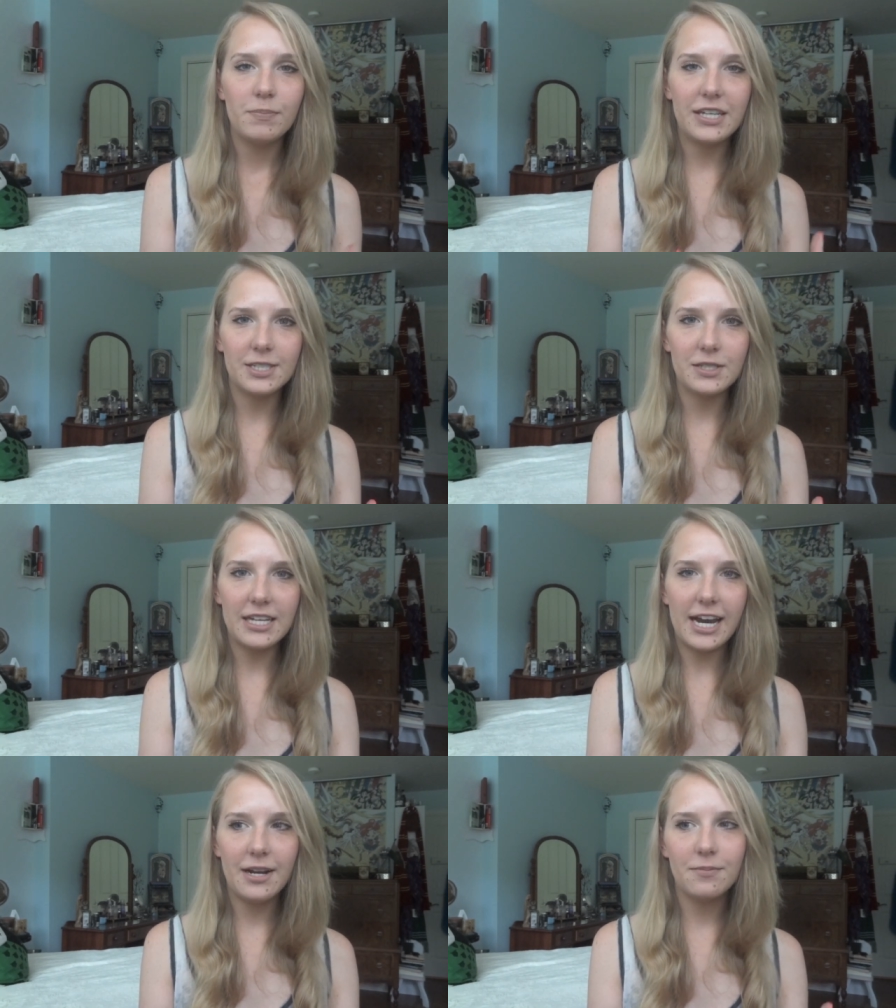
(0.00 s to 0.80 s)
Because
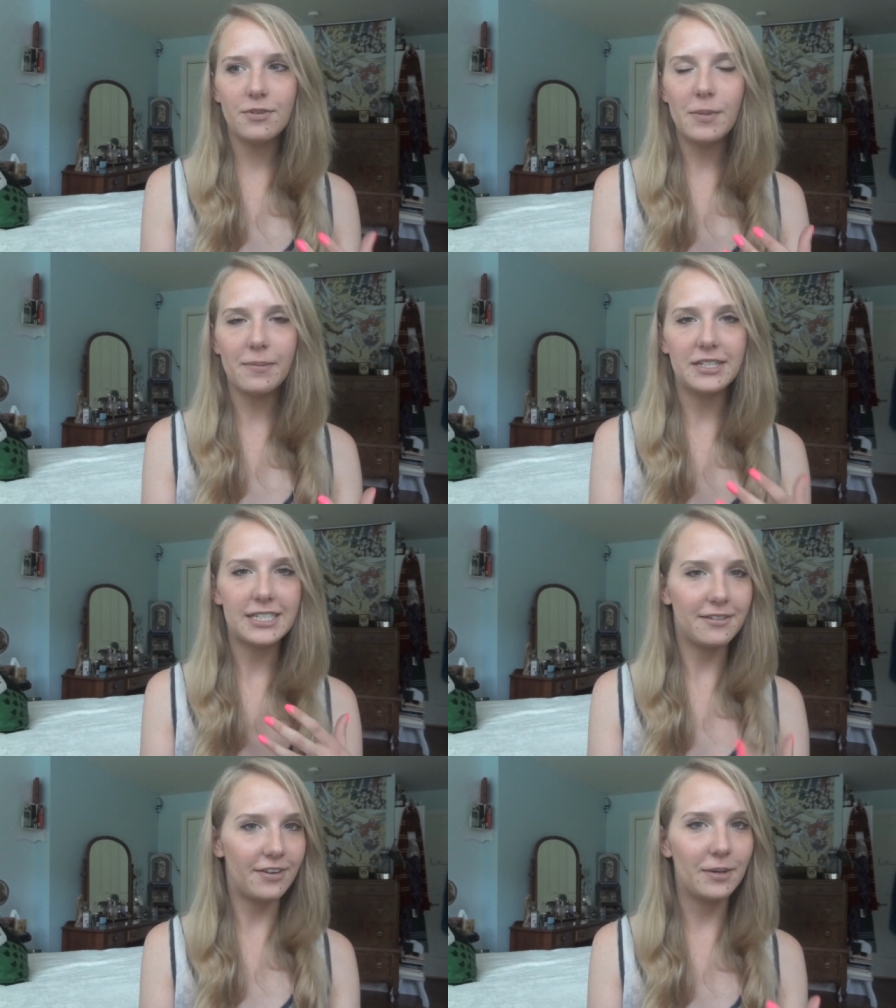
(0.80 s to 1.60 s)
aside from
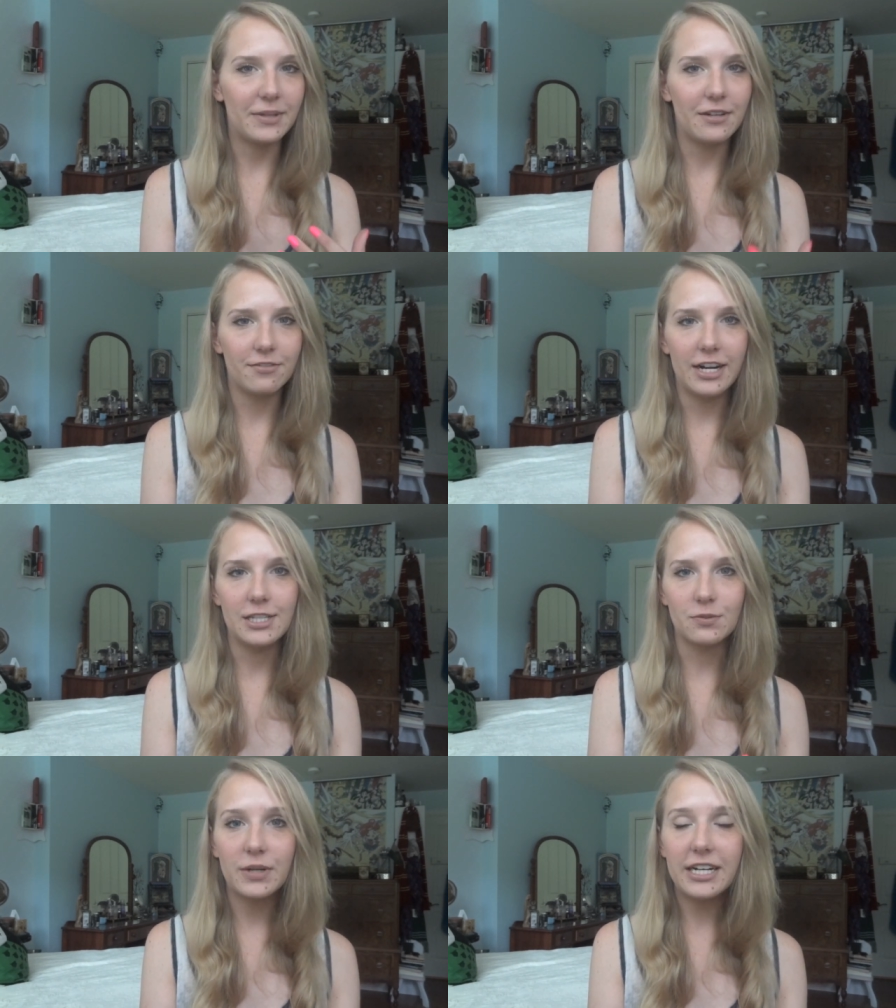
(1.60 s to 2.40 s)
obviously family and
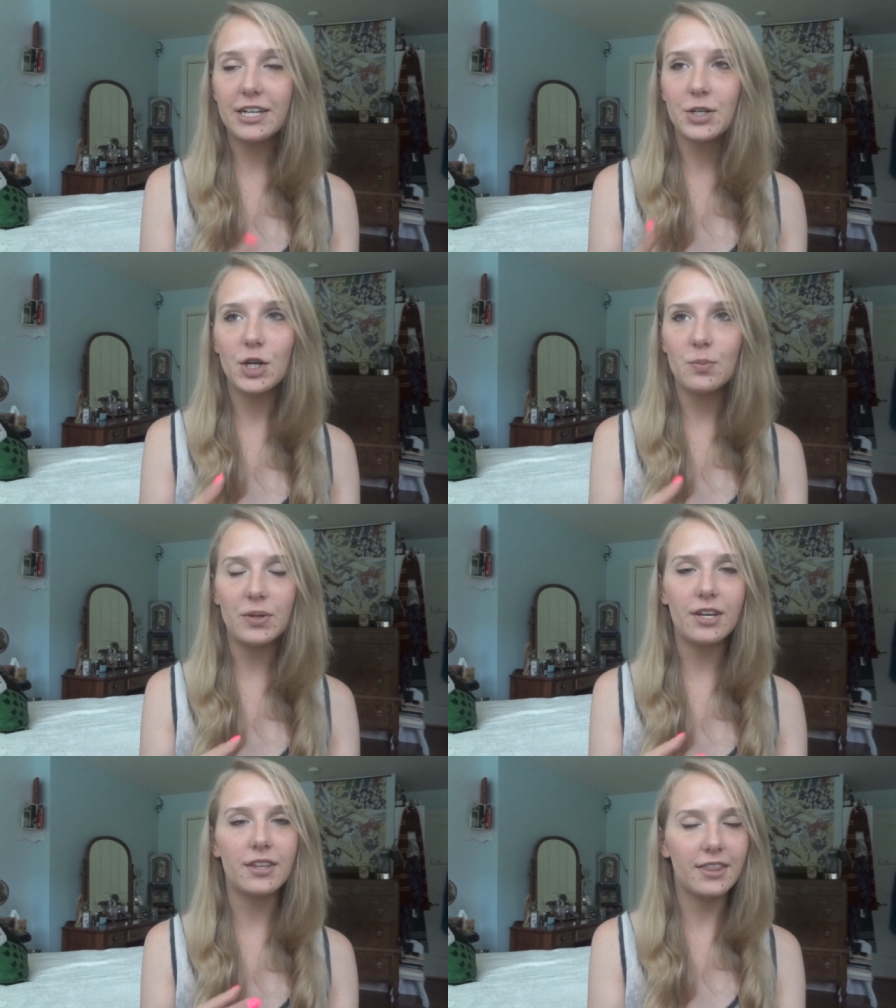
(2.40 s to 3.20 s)
friends, reading could
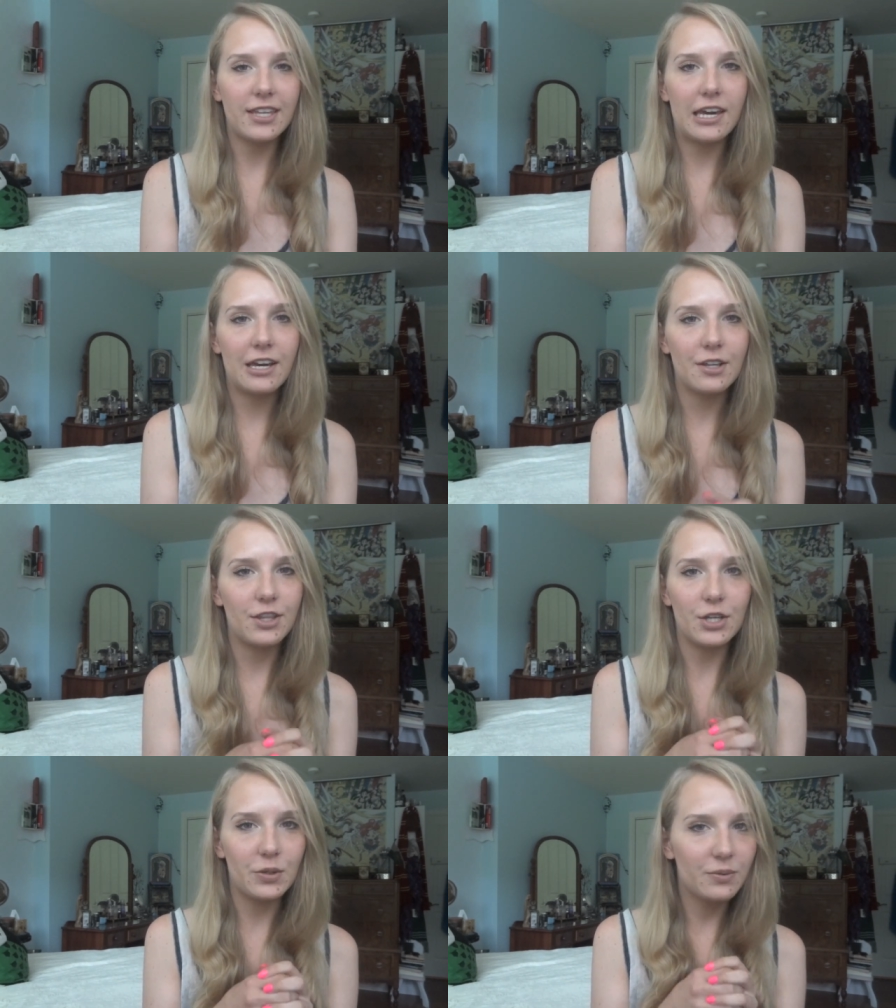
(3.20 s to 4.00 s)
be the thing
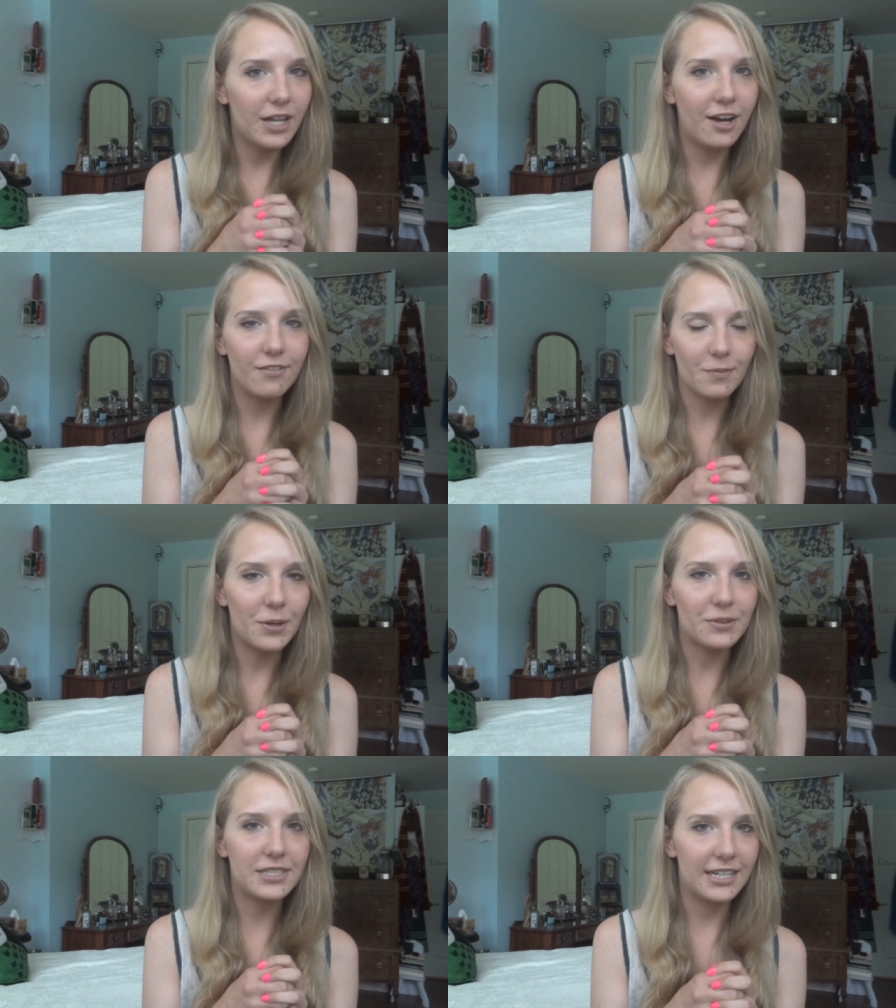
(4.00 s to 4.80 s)
that you love
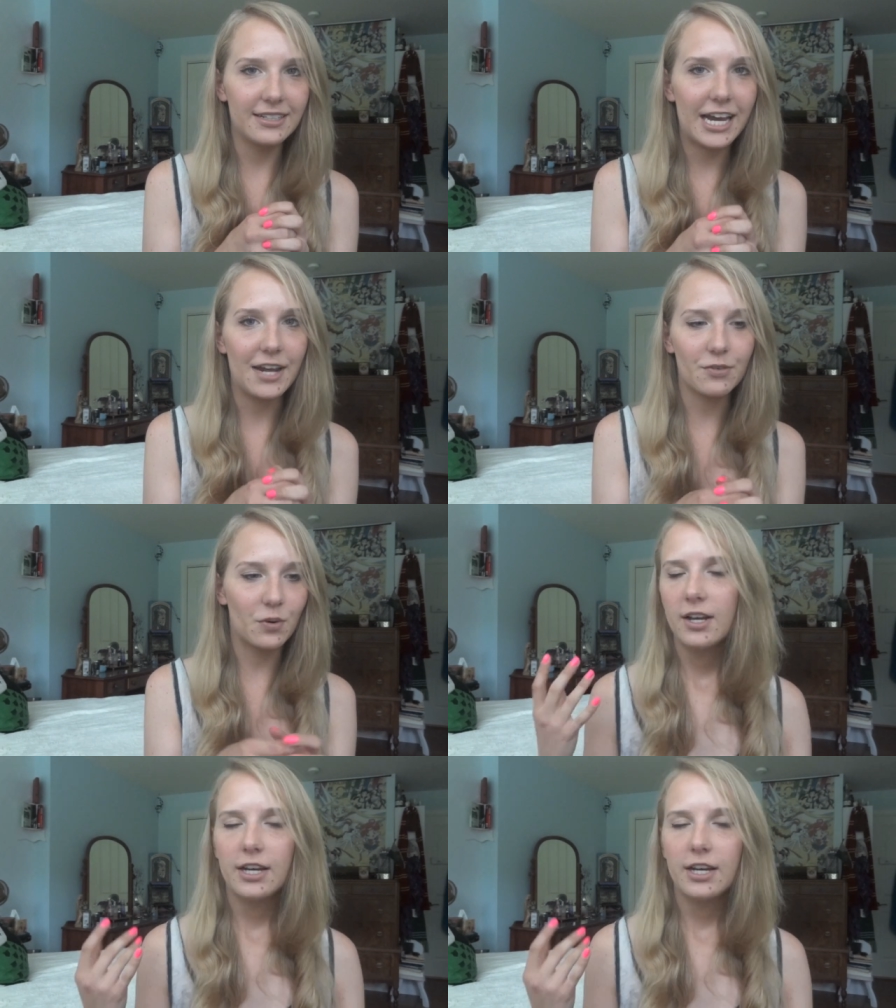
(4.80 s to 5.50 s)
most in life, or